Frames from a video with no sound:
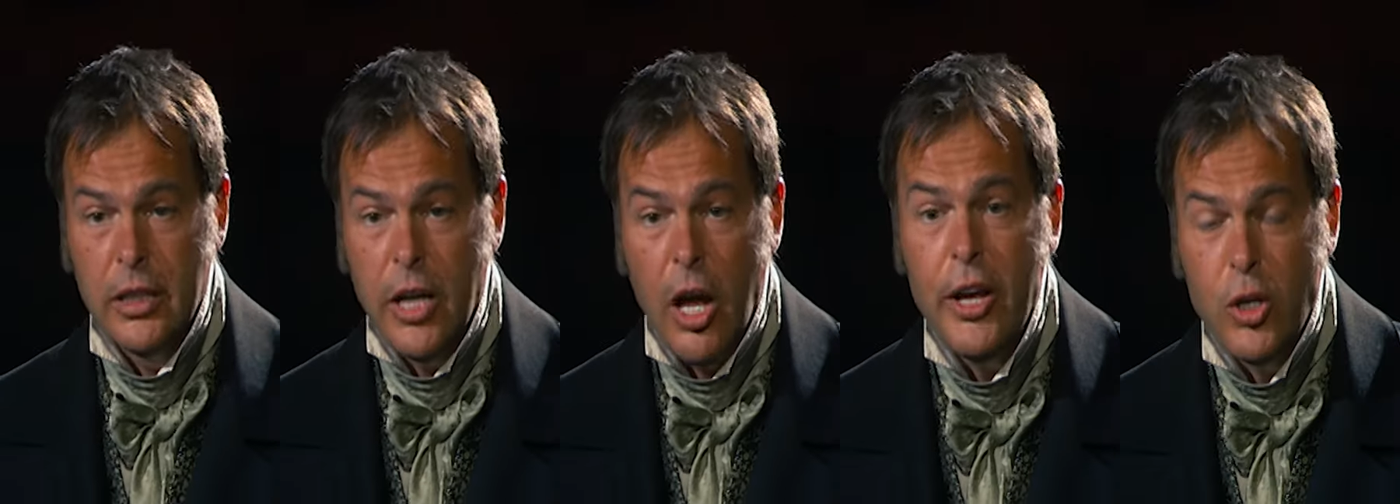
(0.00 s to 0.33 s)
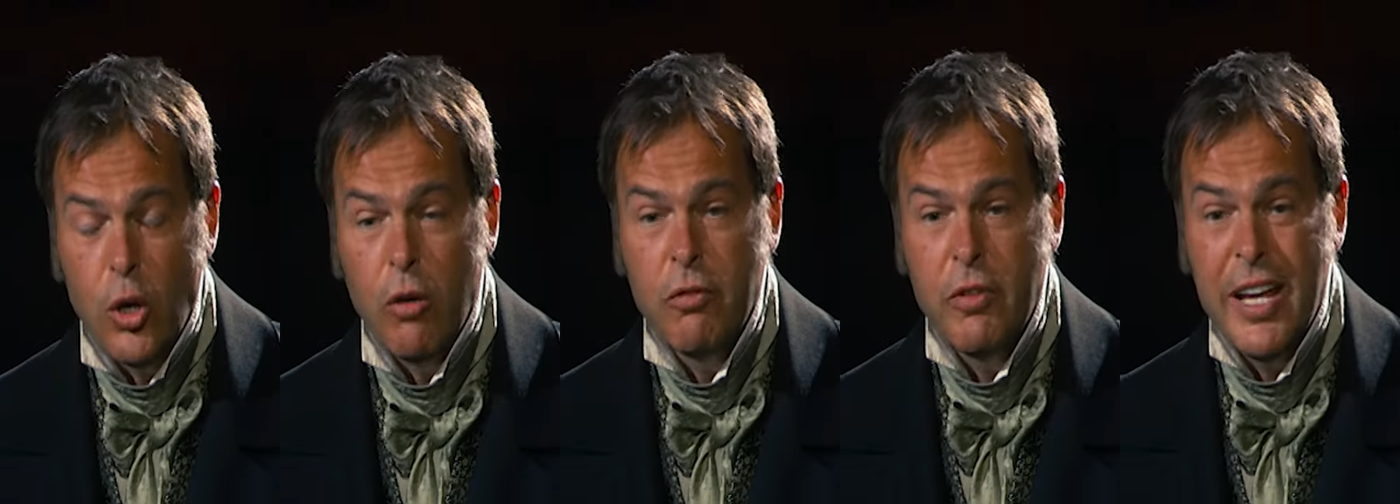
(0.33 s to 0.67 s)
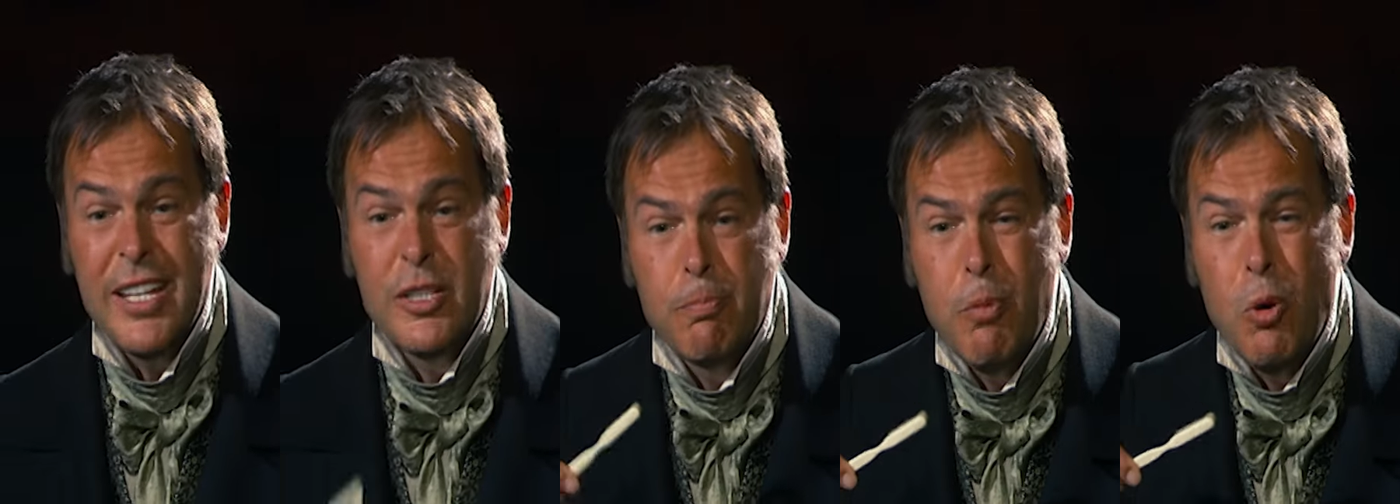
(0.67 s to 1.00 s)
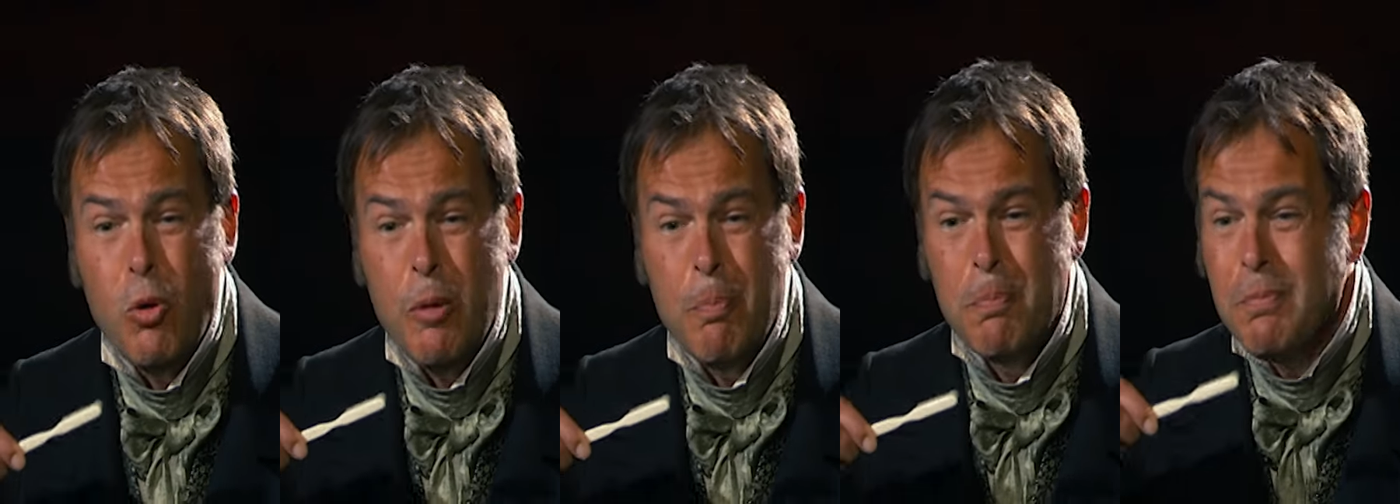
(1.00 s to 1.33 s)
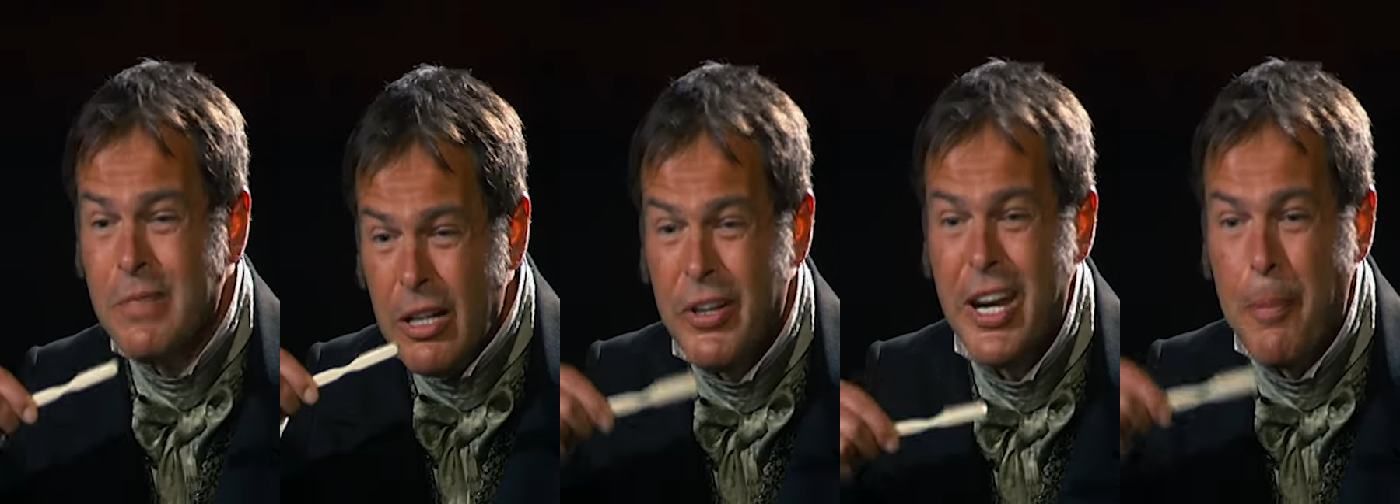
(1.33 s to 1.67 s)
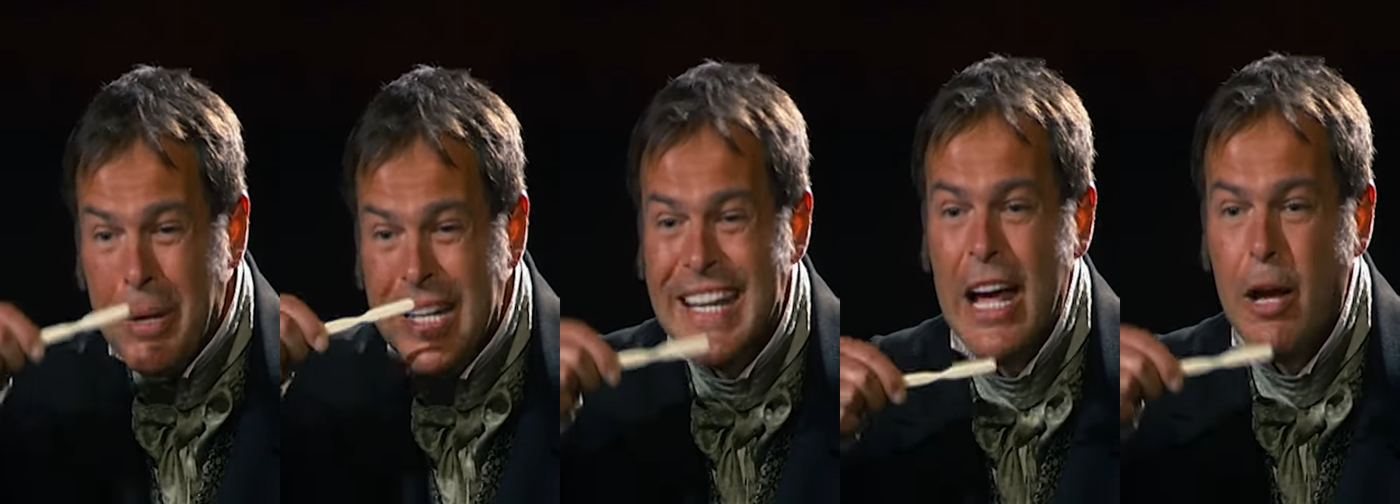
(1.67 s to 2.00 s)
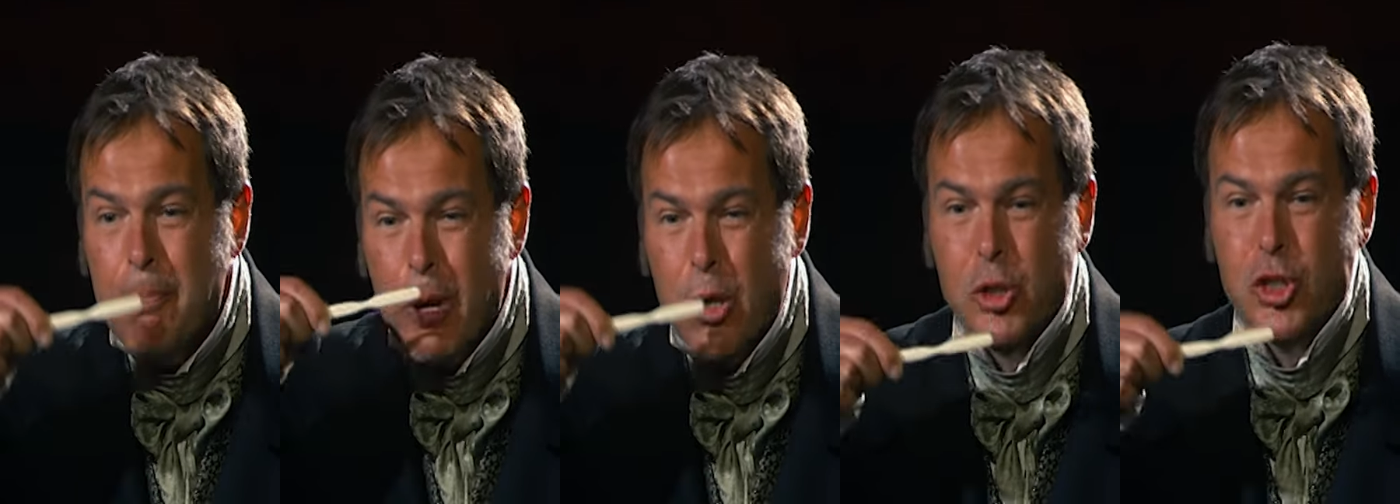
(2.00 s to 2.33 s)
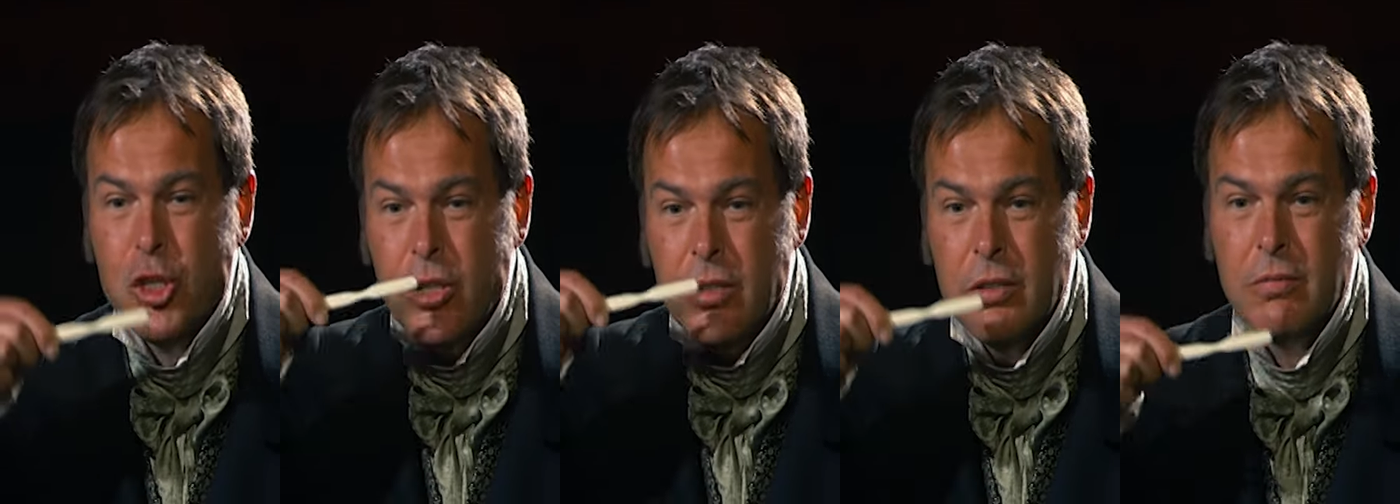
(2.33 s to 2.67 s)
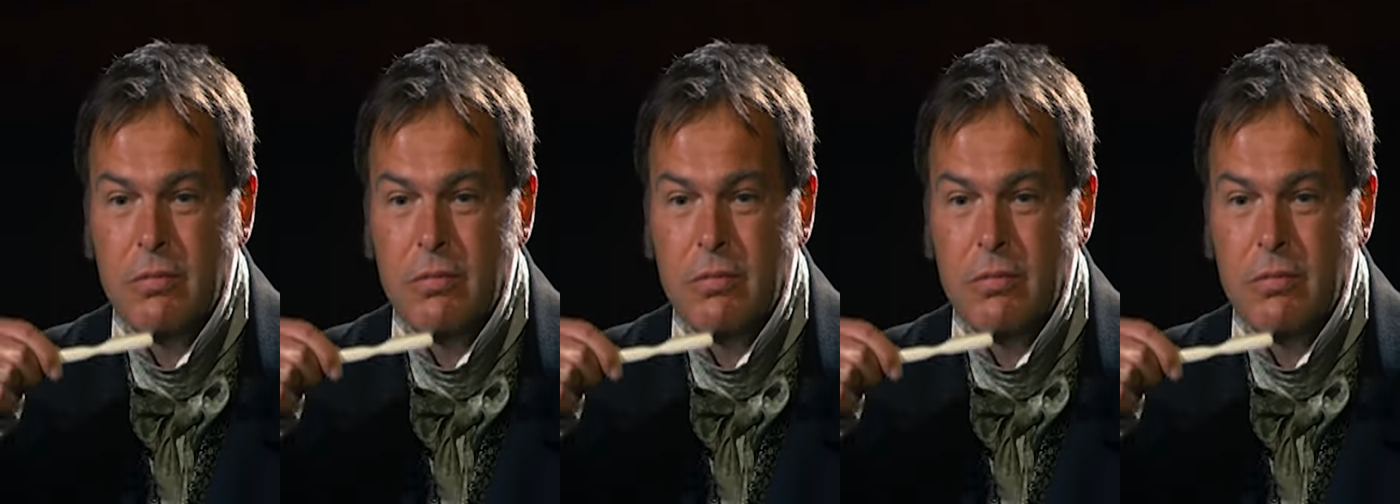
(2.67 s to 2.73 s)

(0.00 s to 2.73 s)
Kind of. It's more of an up-and-down motion.